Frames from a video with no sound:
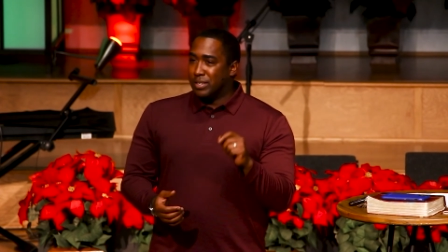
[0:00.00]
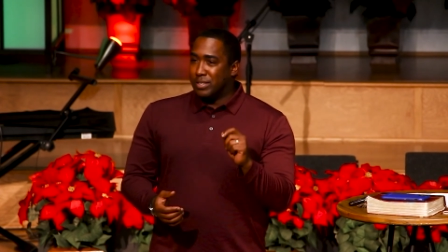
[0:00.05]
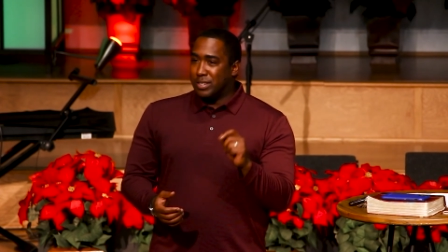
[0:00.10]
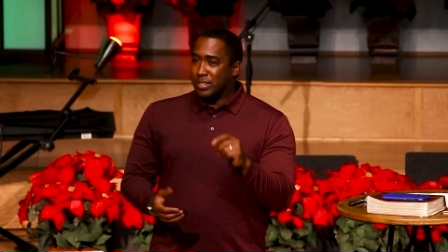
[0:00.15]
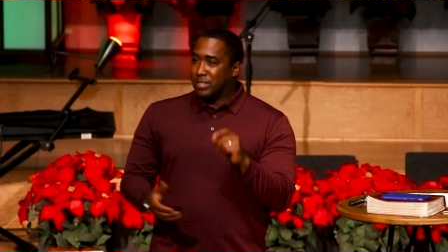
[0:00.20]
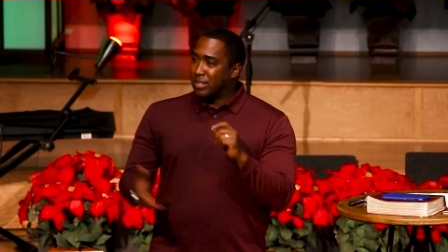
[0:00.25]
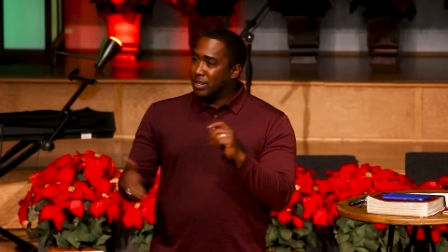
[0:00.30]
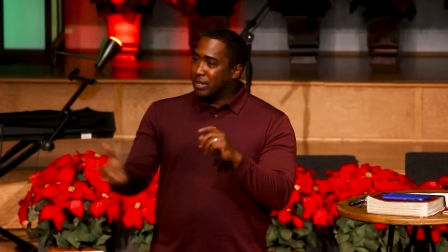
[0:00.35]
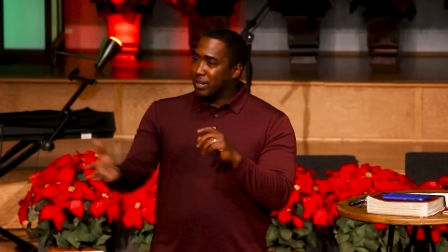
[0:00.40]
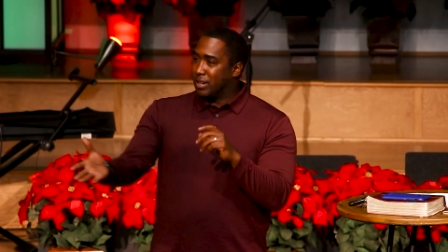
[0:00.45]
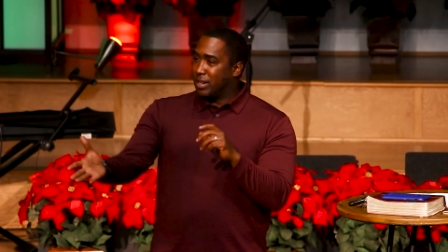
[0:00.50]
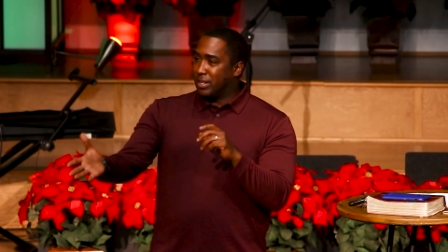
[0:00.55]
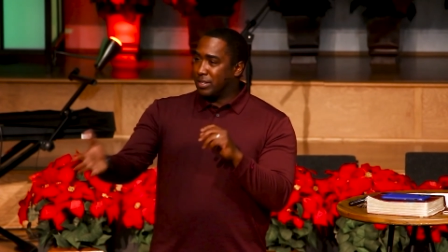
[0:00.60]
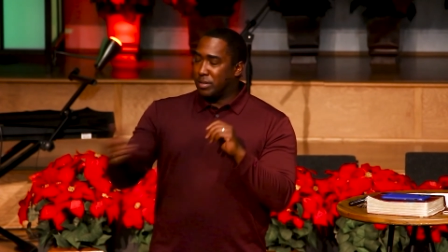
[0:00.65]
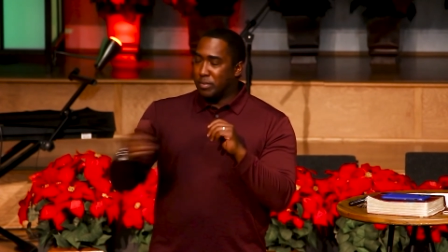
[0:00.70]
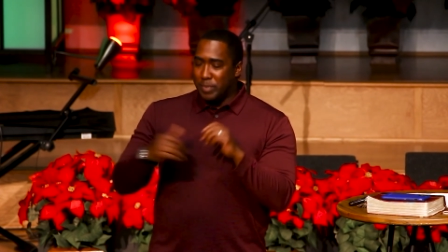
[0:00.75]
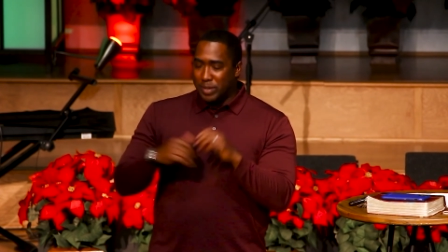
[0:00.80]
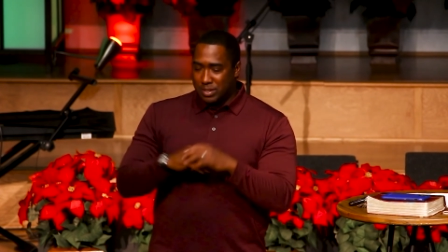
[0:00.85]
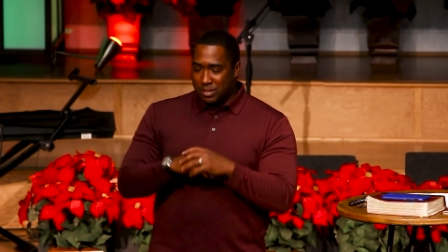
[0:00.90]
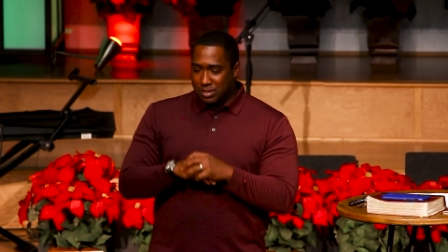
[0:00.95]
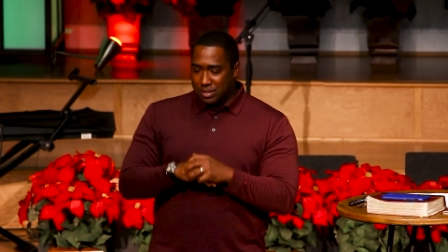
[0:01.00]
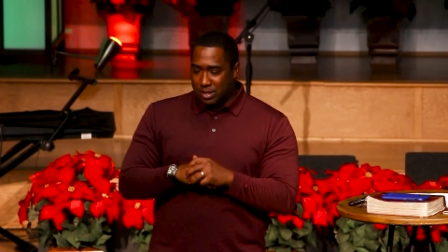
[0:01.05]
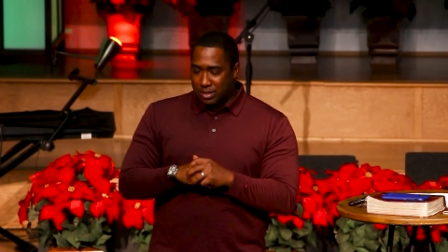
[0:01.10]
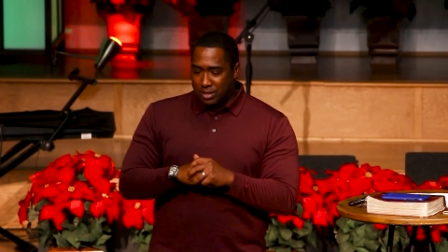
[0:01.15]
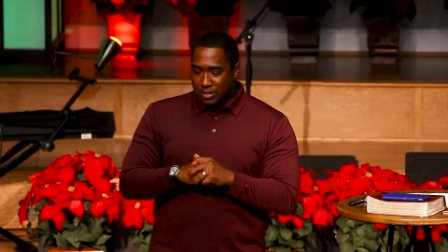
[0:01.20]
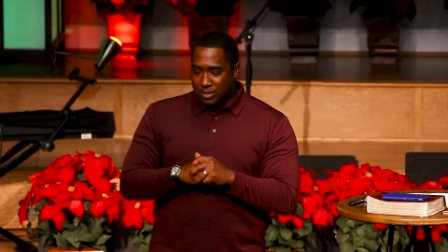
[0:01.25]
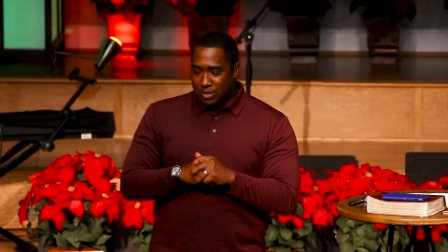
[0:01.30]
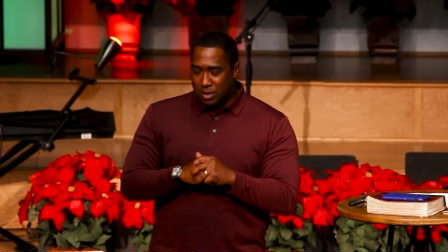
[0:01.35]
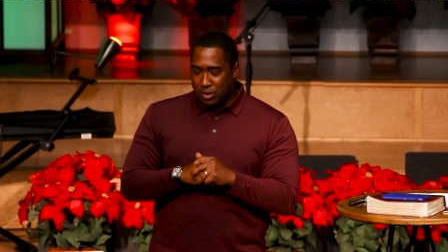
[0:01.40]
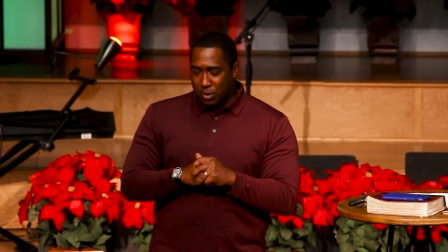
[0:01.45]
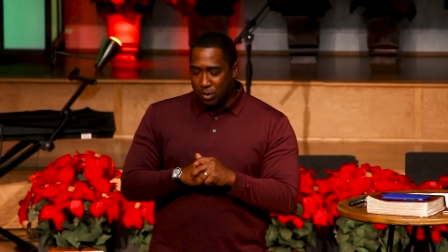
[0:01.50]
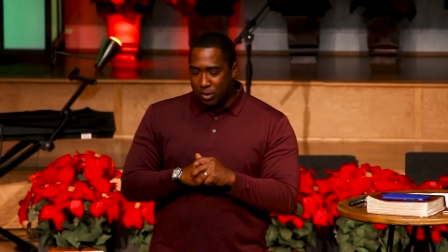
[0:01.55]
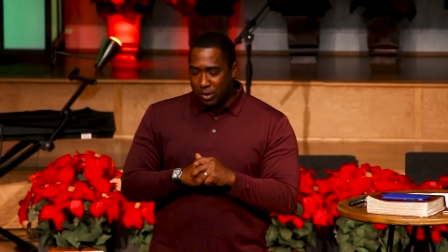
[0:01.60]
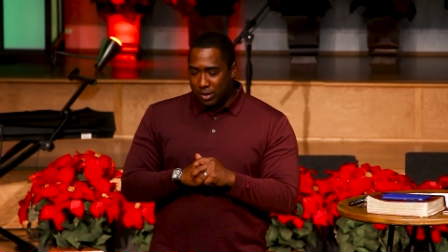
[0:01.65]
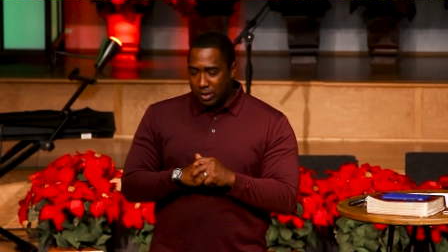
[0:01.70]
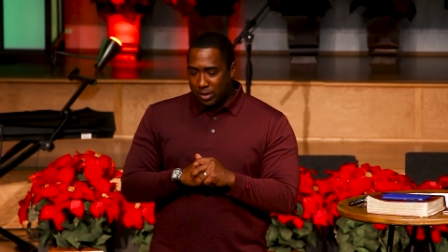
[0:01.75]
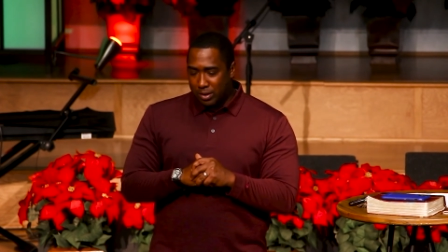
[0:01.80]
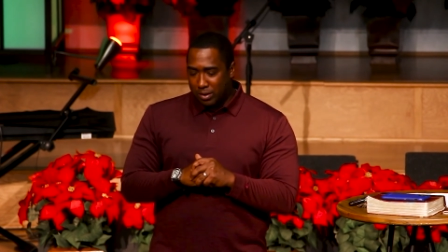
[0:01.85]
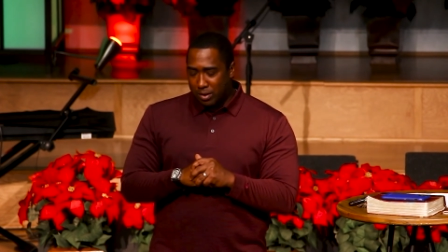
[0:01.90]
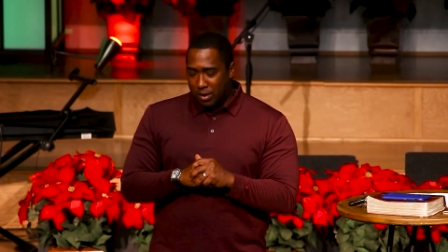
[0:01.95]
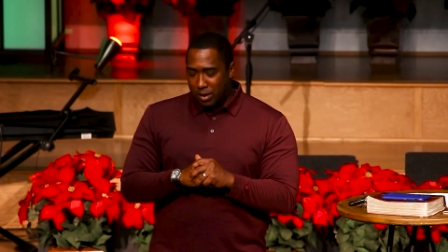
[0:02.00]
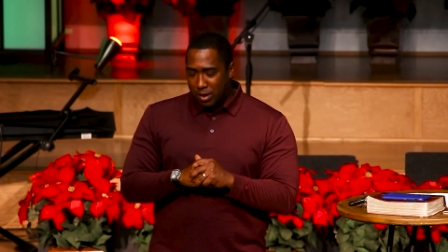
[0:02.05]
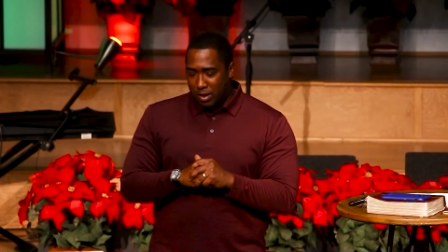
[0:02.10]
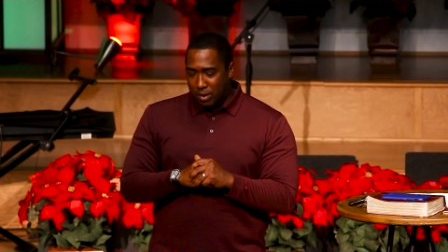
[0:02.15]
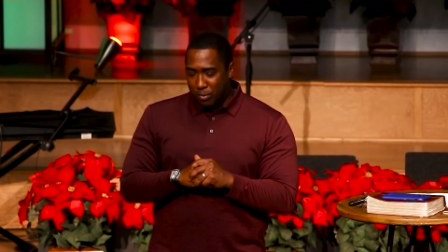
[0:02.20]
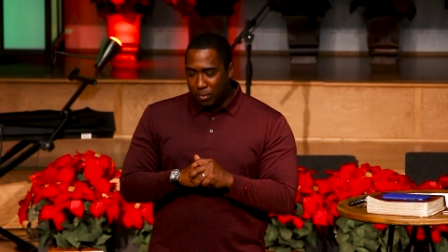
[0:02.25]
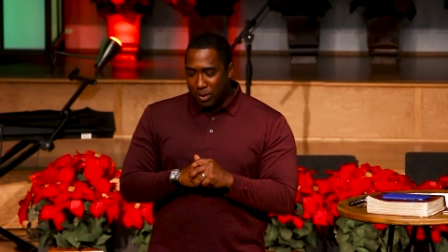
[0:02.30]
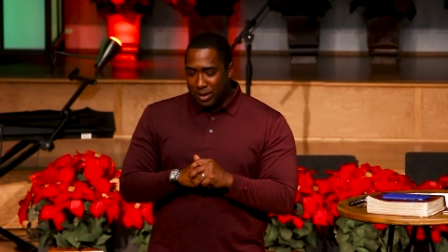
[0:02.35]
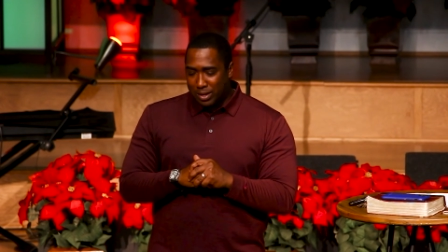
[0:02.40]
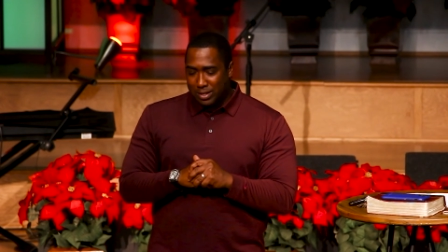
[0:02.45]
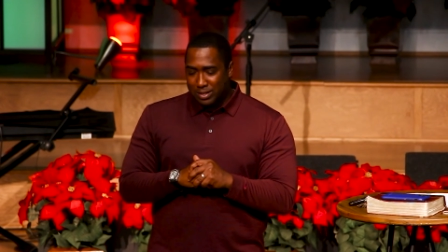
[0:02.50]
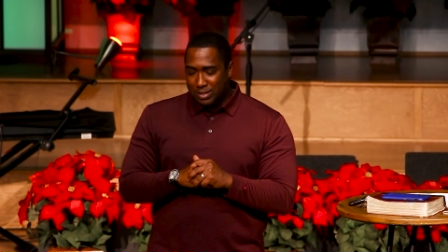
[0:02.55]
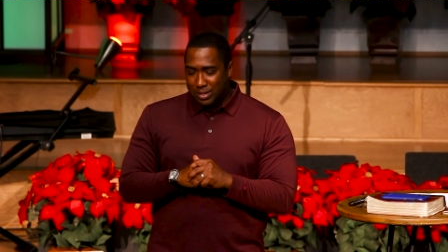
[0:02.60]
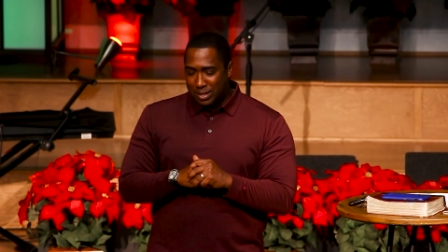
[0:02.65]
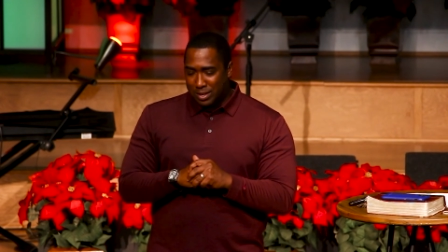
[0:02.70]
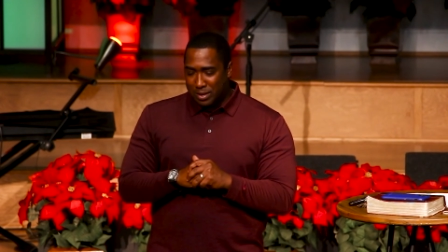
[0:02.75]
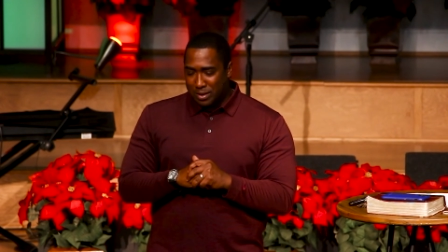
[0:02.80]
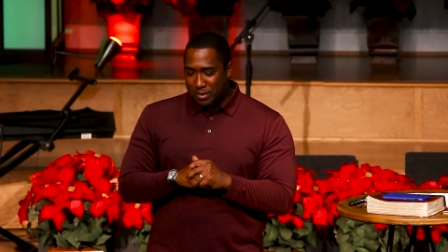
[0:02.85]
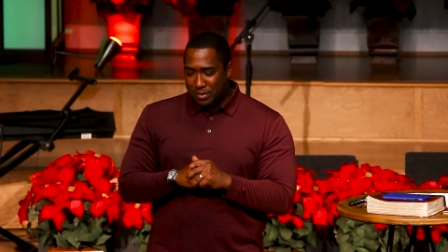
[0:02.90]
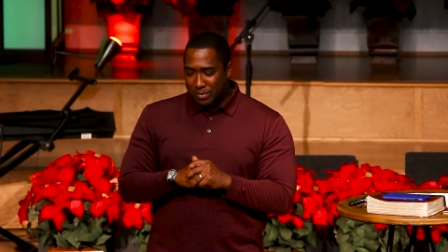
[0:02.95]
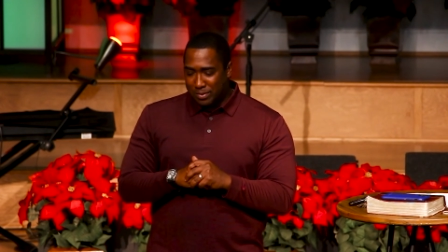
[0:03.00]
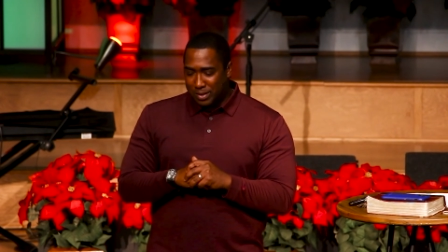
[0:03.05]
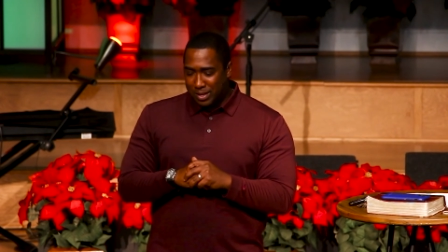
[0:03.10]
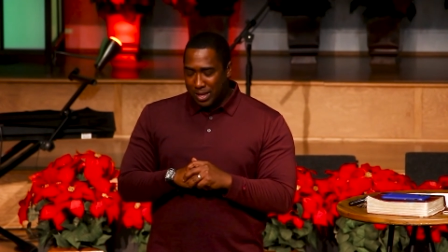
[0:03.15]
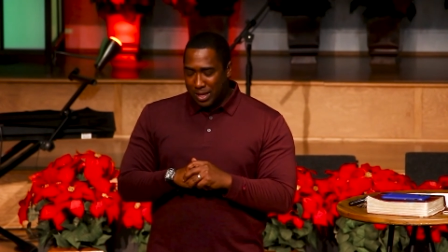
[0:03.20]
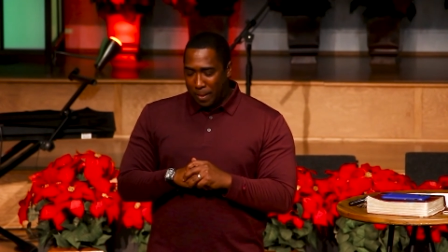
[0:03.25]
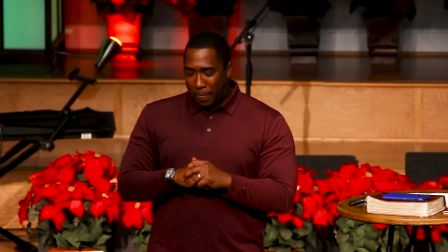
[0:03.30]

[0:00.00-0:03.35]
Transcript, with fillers: She sung, uh, Tamisha sung the song earlier, uh, Reckless Love.